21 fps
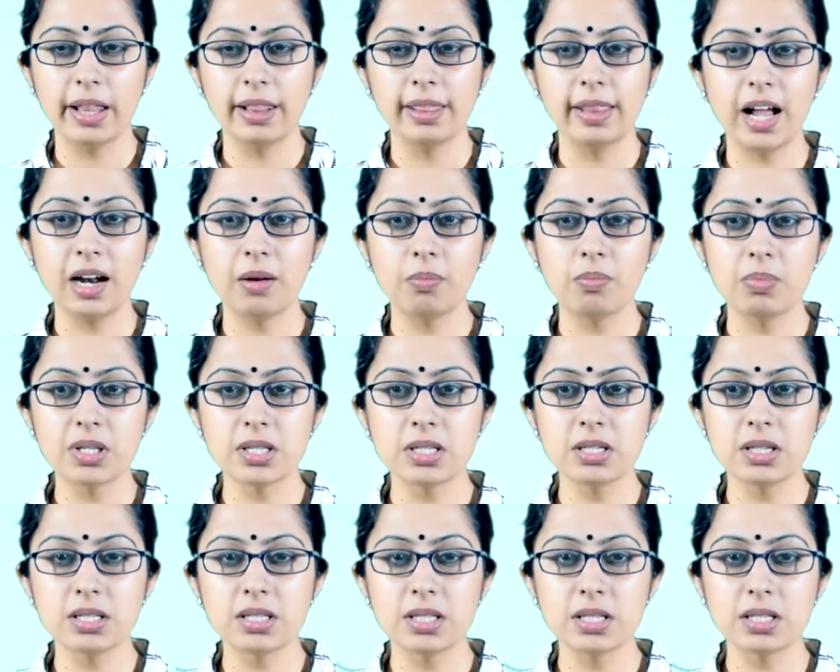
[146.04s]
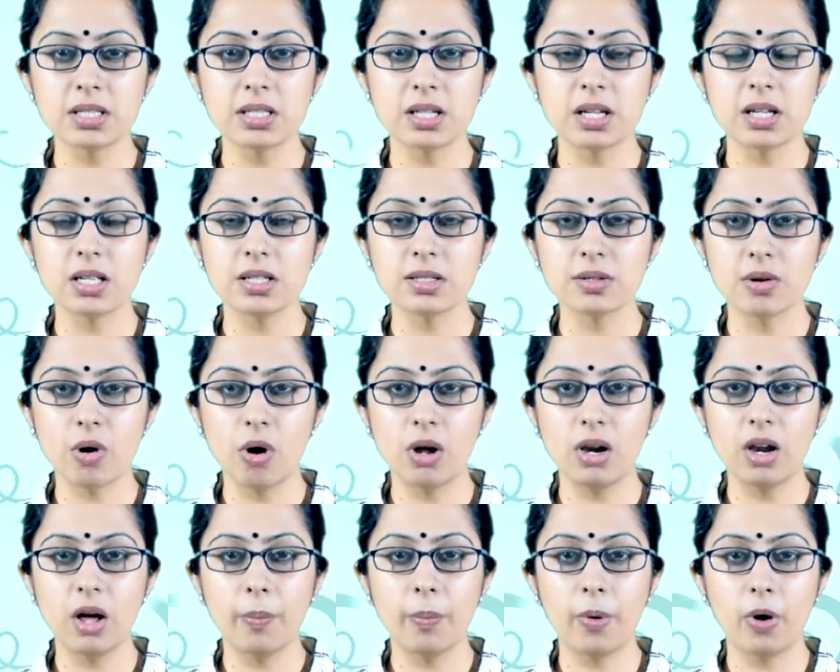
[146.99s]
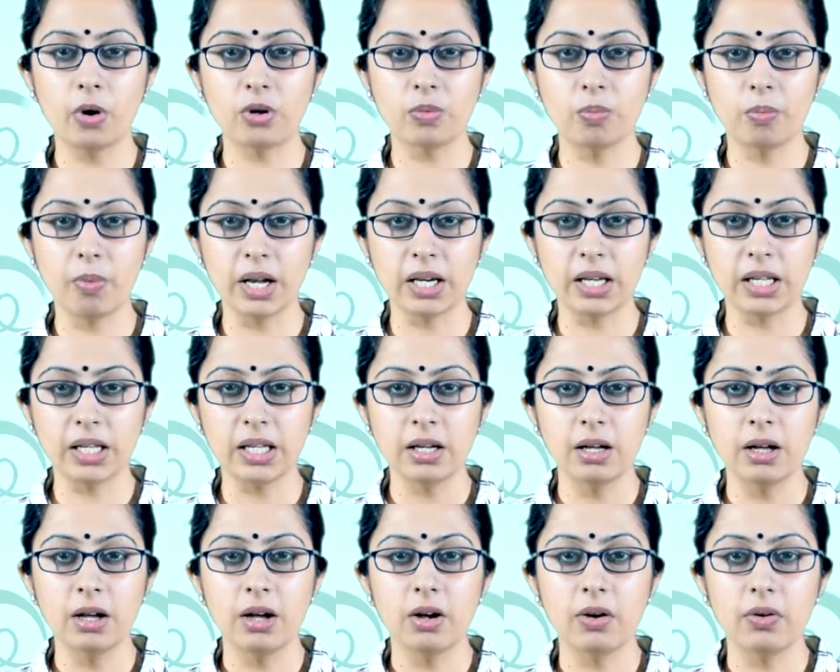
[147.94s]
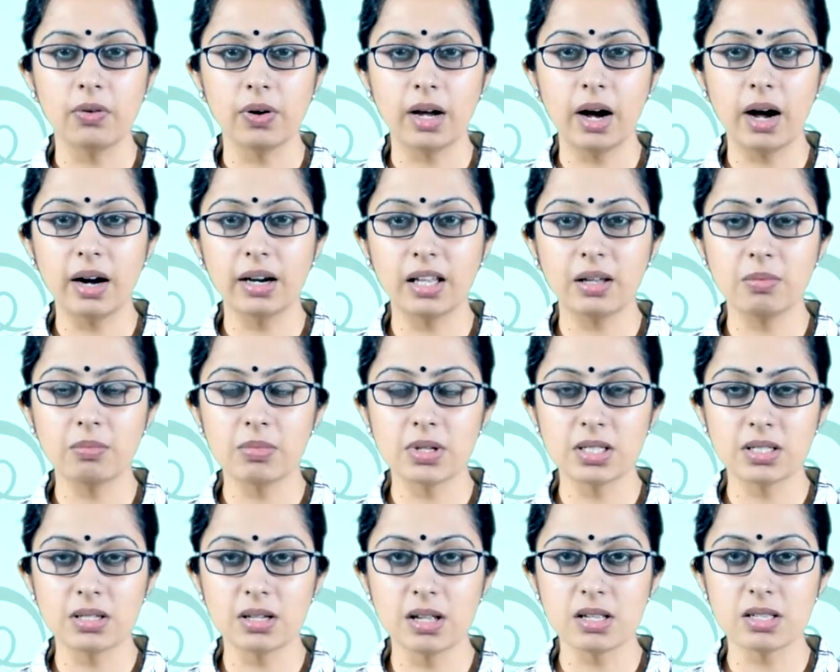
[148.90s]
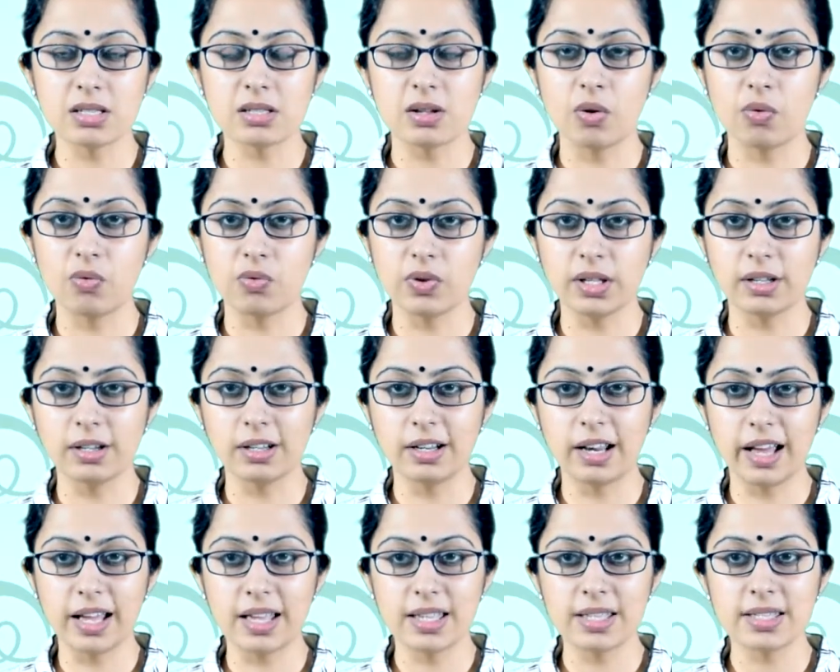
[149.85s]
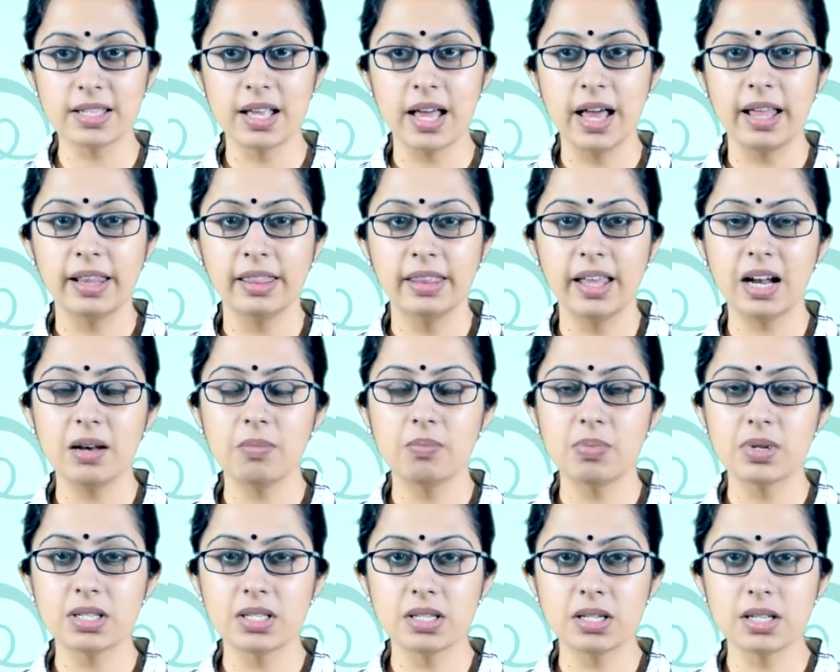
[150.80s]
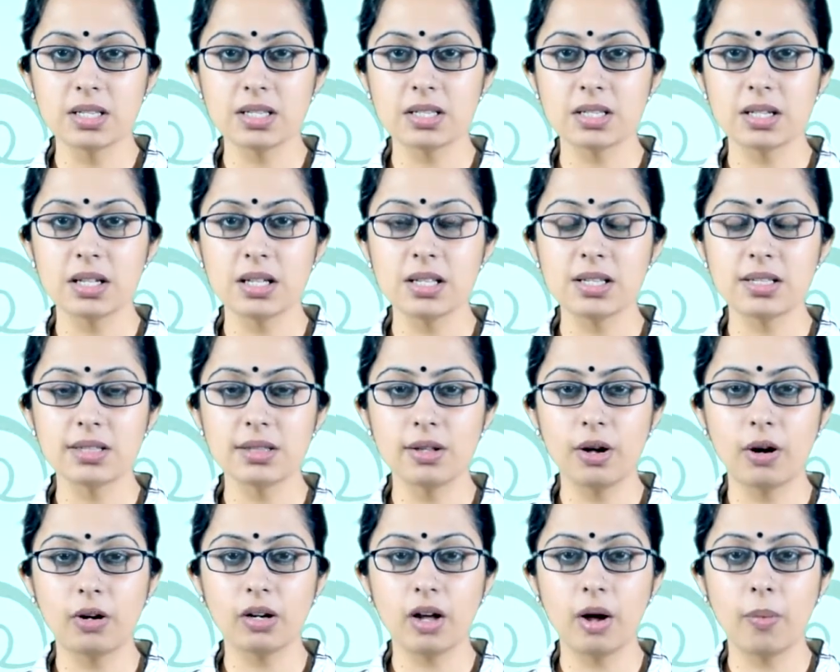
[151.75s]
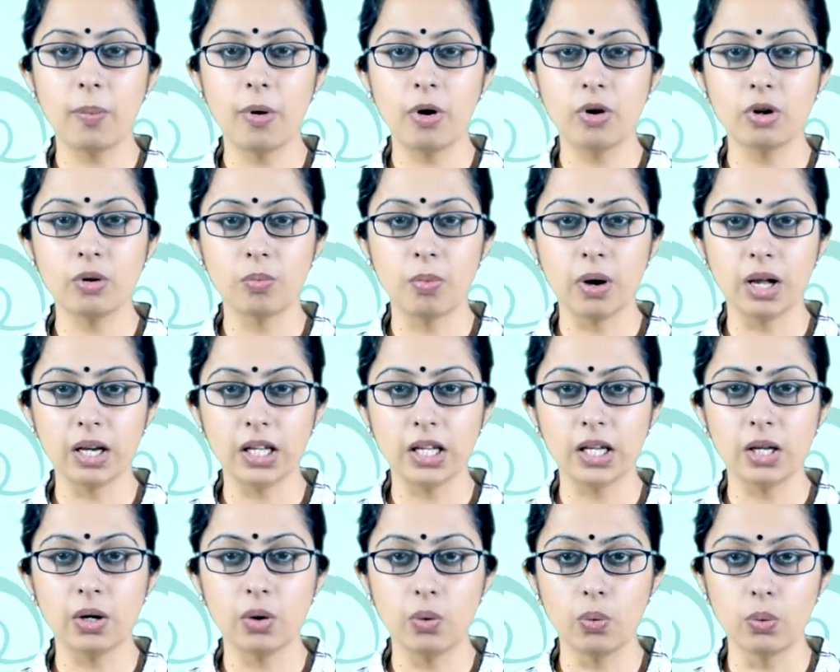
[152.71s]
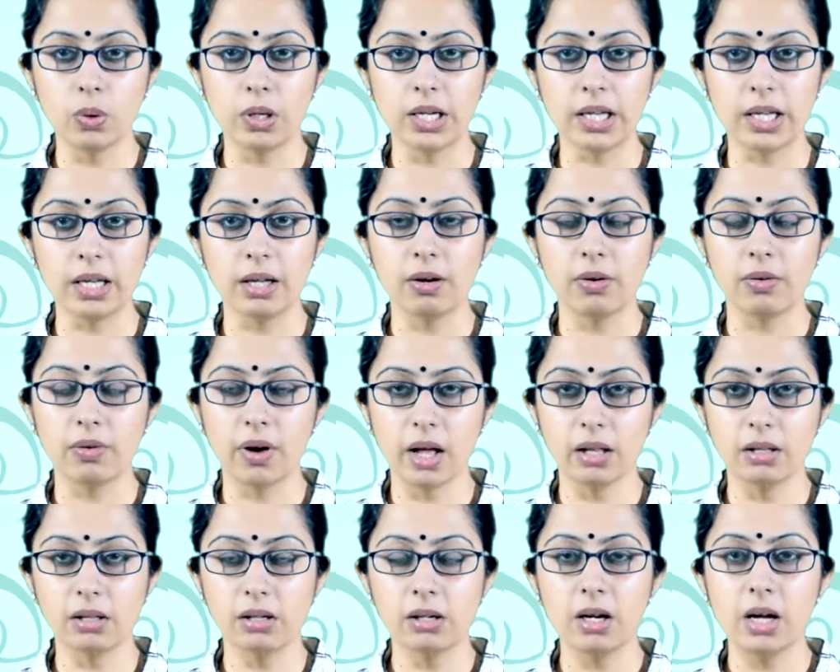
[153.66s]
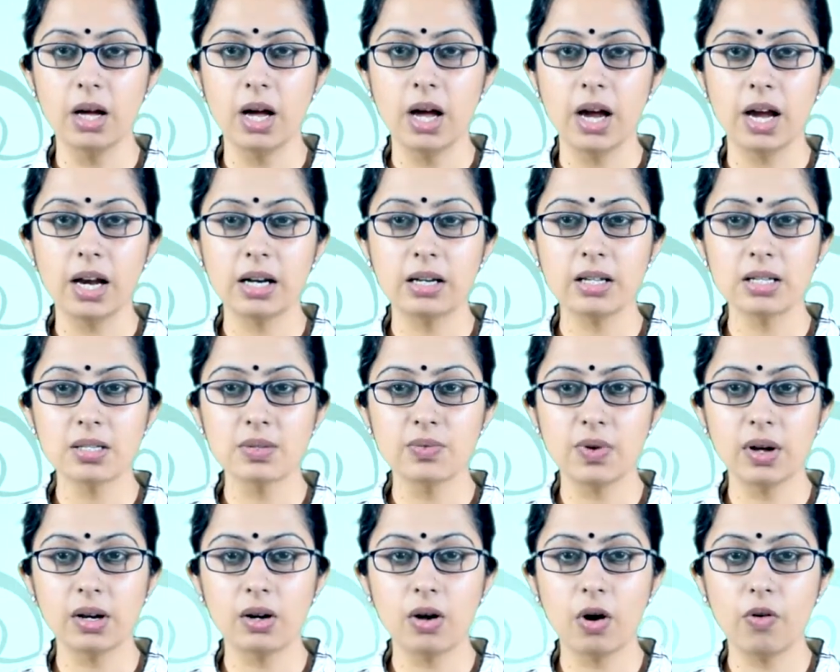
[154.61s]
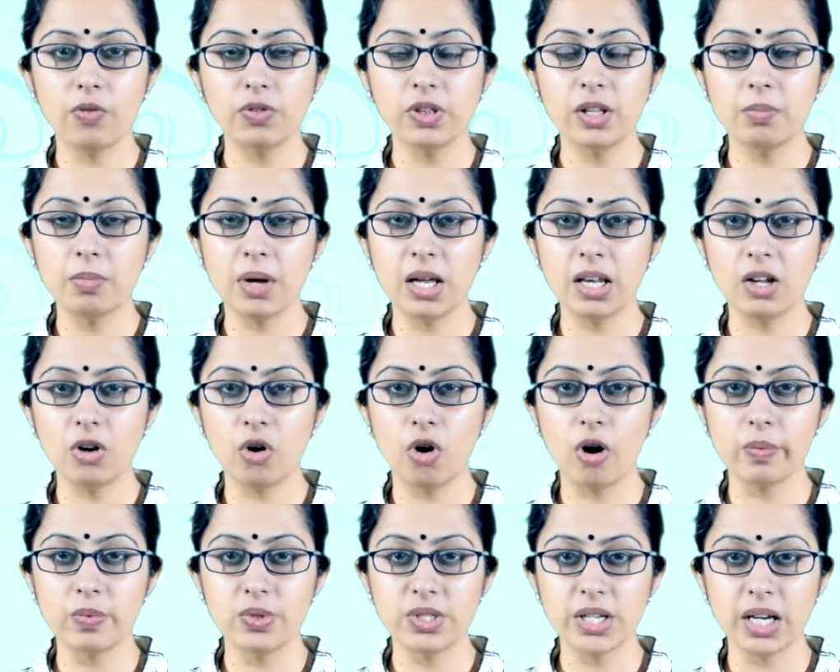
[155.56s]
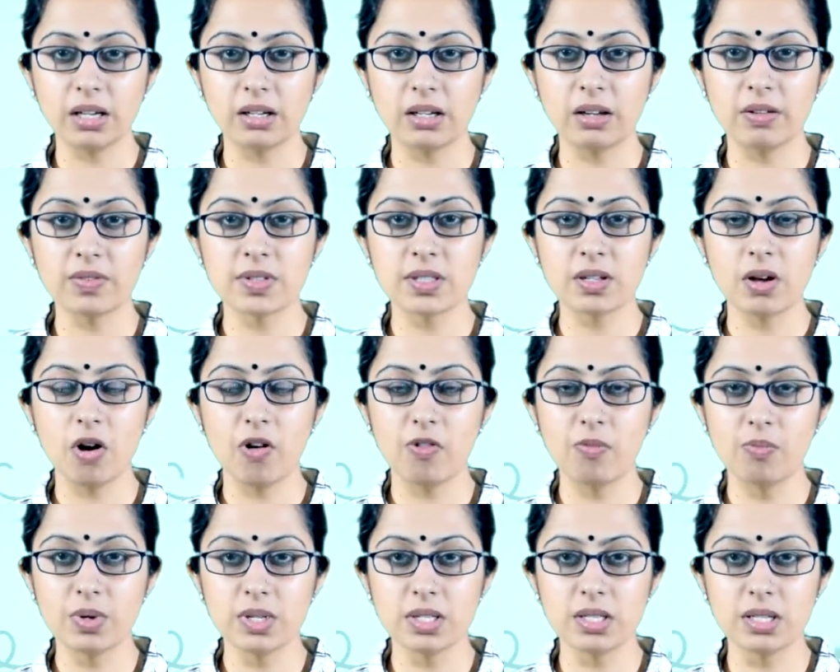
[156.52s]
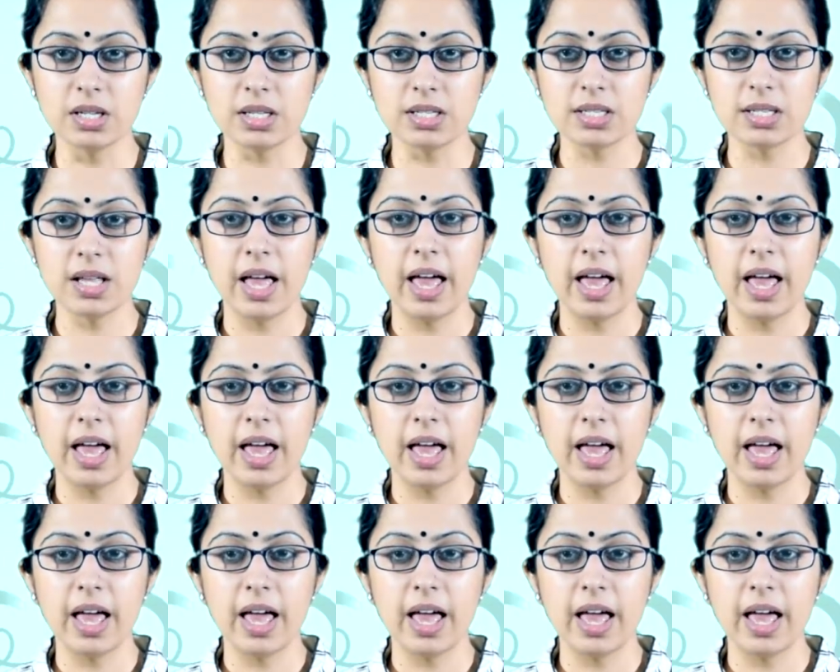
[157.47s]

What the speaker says: that businesses is all about money, regarding business, we realize that business is not about money only. Rather, it is one of the many objectives of business,